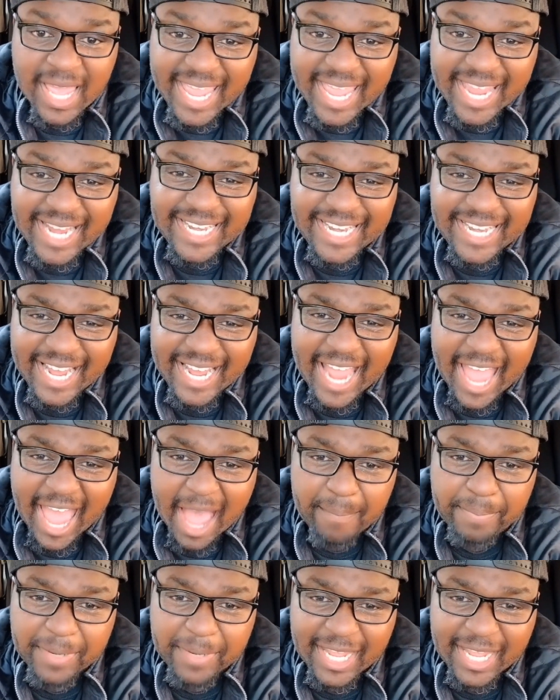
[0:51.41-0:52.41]
He did an
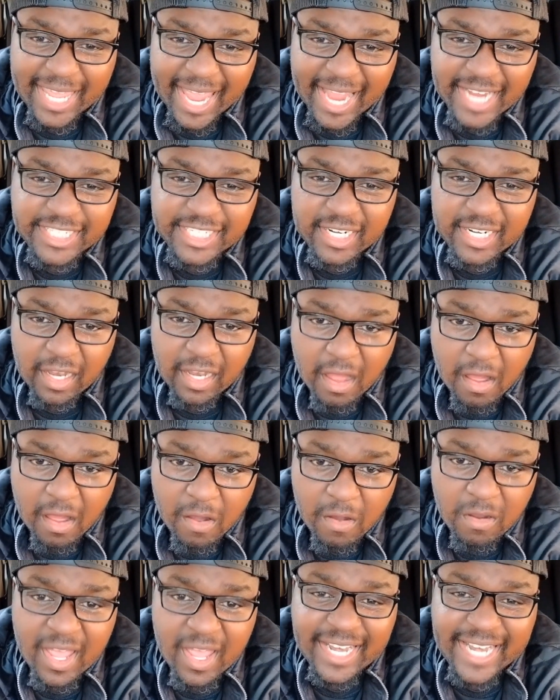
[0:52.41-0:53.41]
application
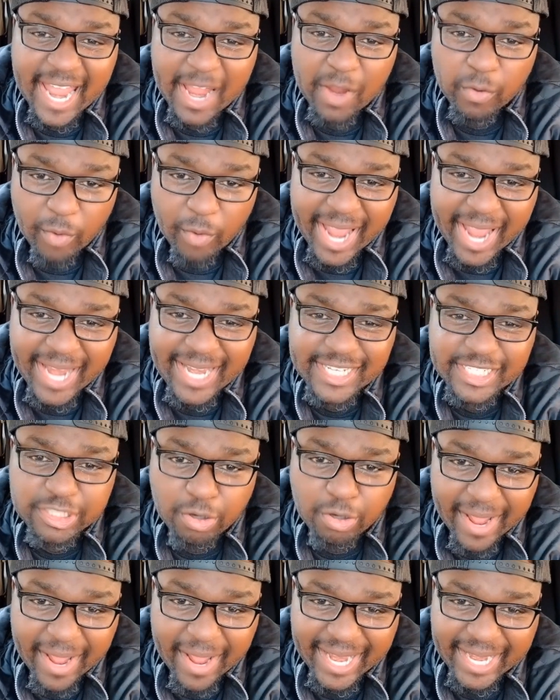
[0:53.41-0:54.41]
alone. They ran his
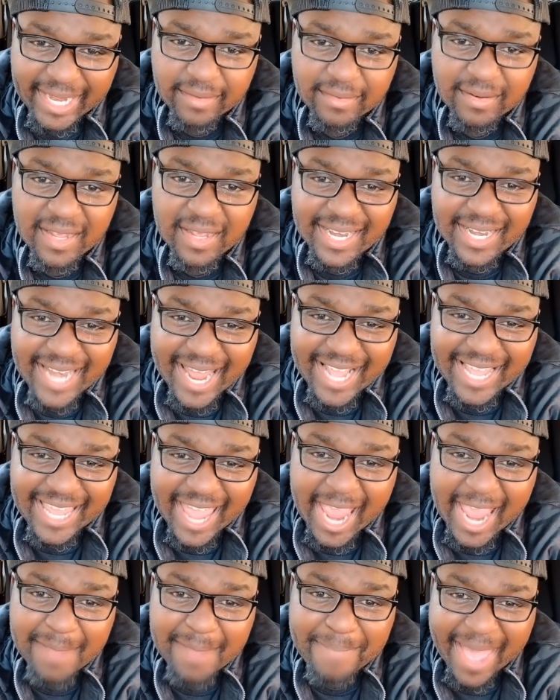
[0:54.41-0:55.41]
credit. They
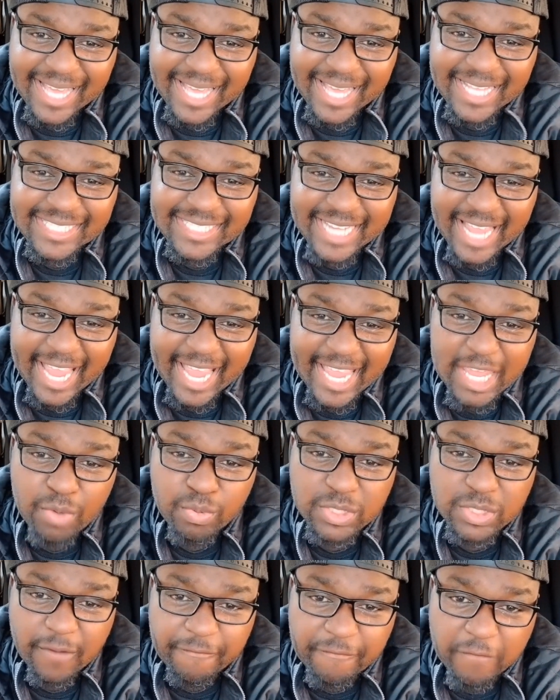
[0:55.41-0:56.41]
came back and said he
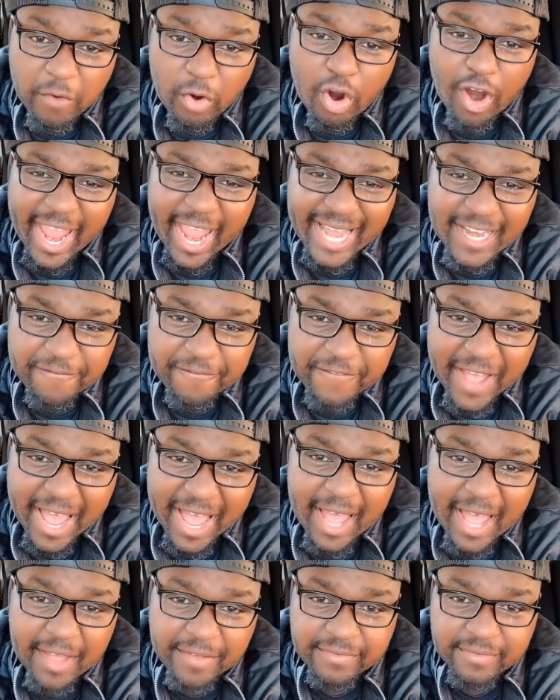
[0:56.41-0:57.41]
was a
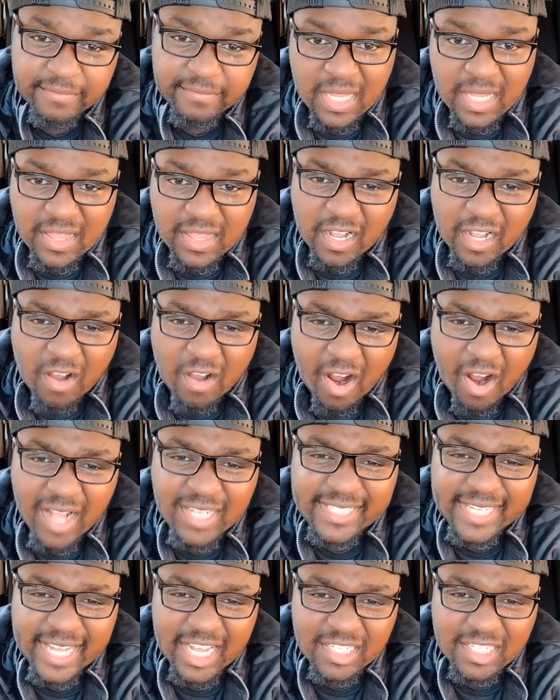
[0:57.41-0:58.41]
485. The
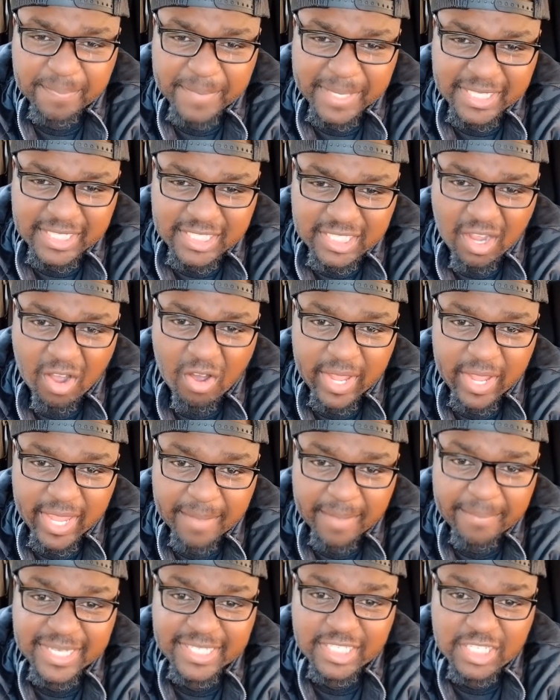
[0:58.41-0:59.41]
car salesman told
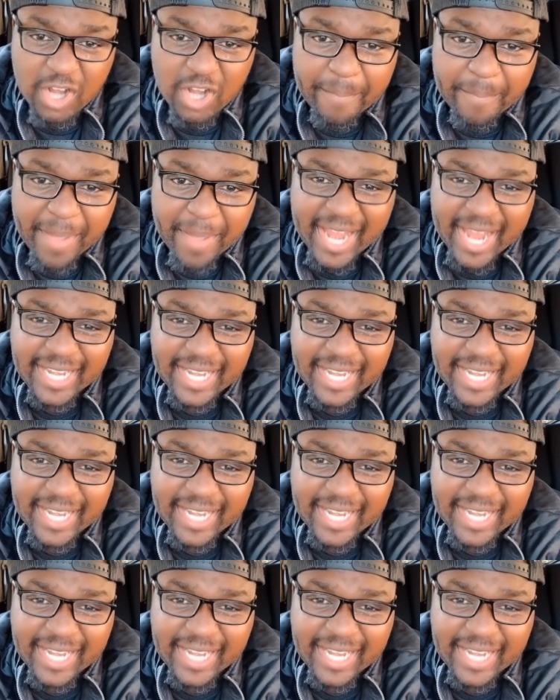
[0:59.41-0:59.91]
him there's no bank